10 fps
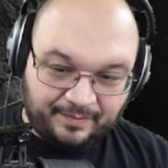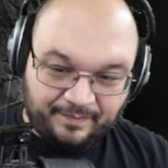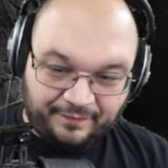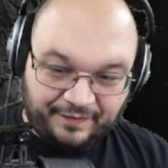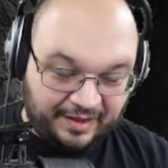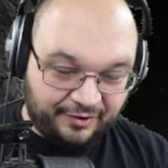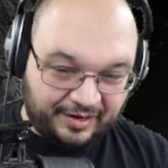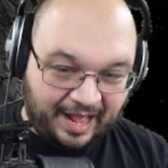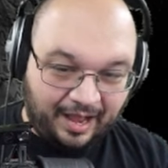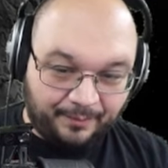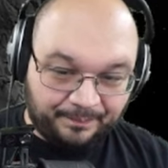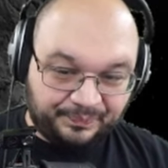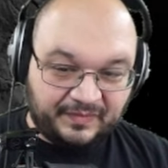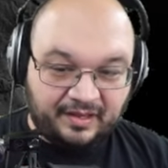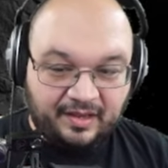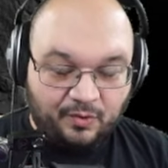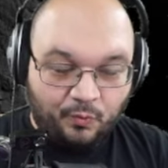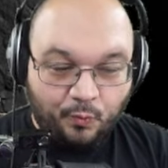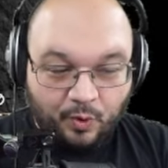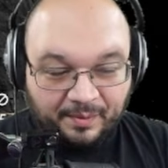figure it out.
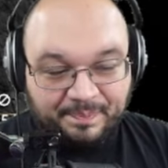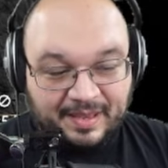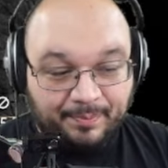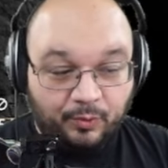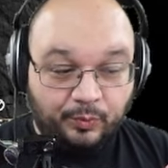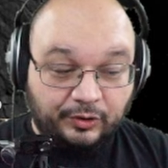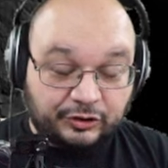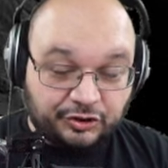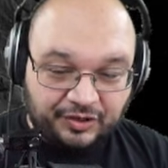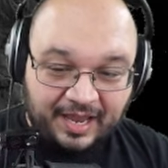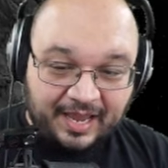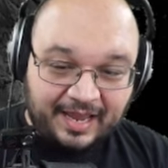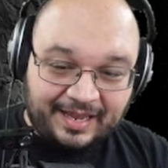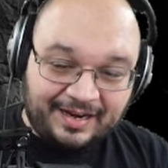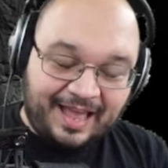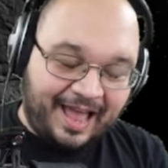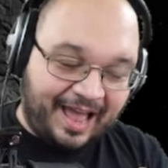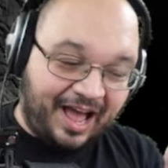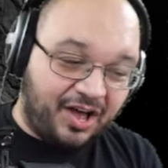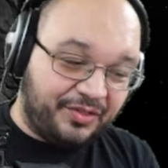What people will trade,
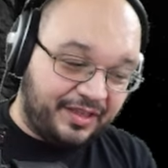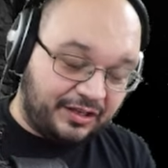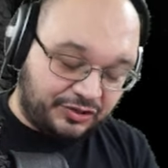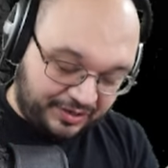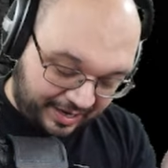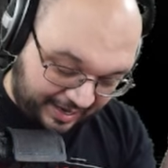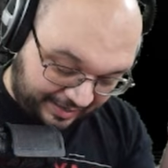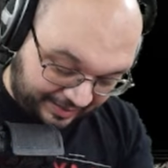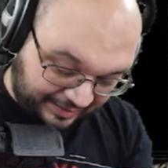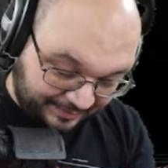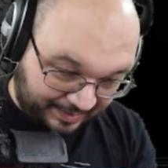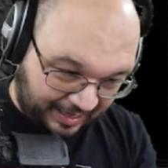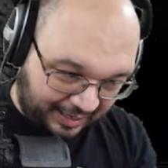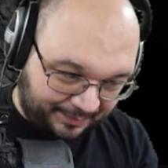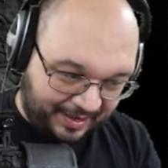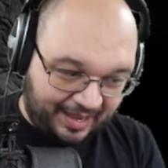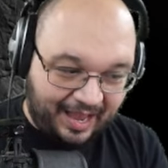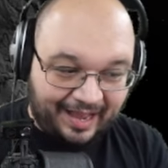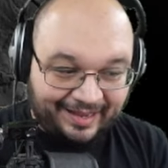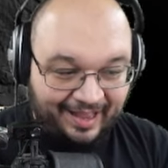how they'll trade is beyond me.
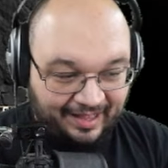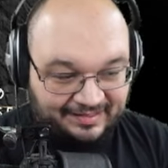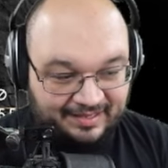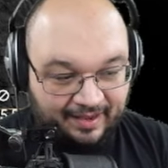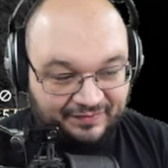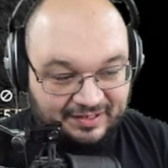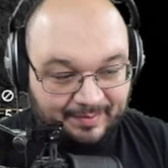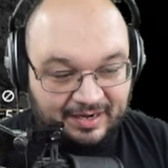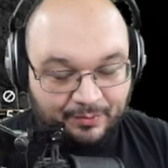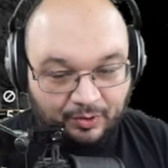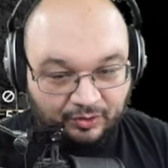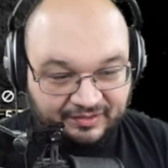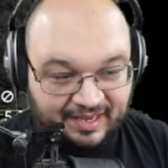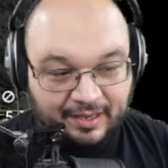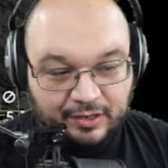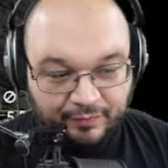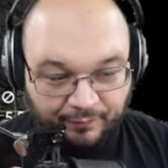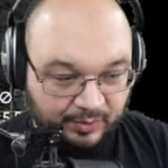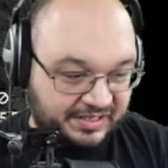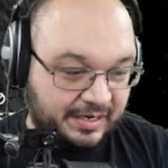I can't say if somebody will take your
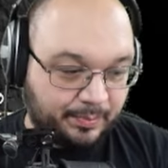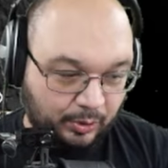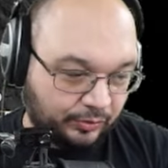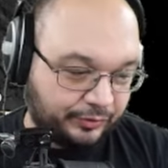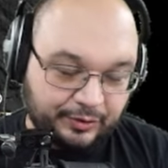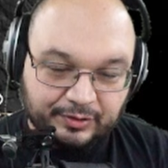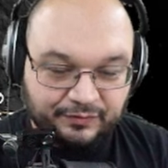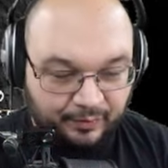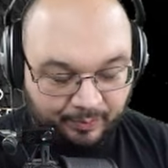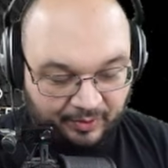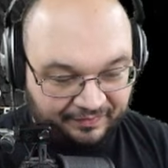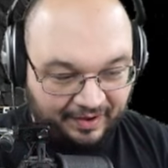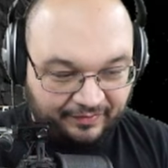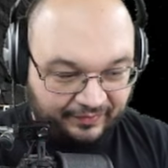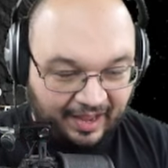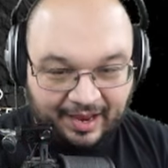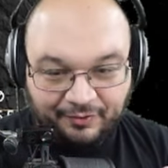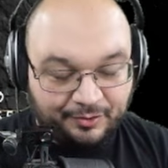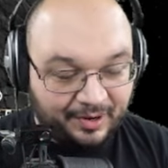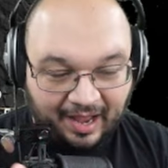fourteen pull runes for a zero point five of a high
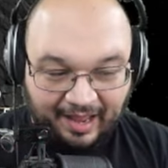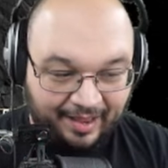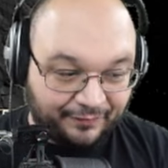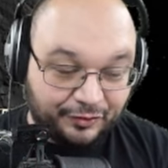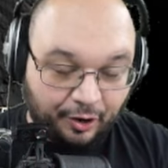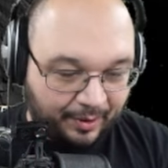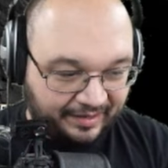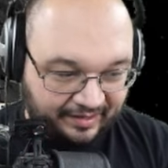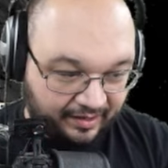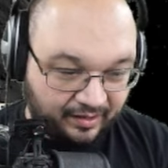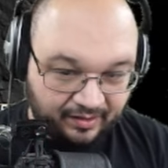rune. I have no idea,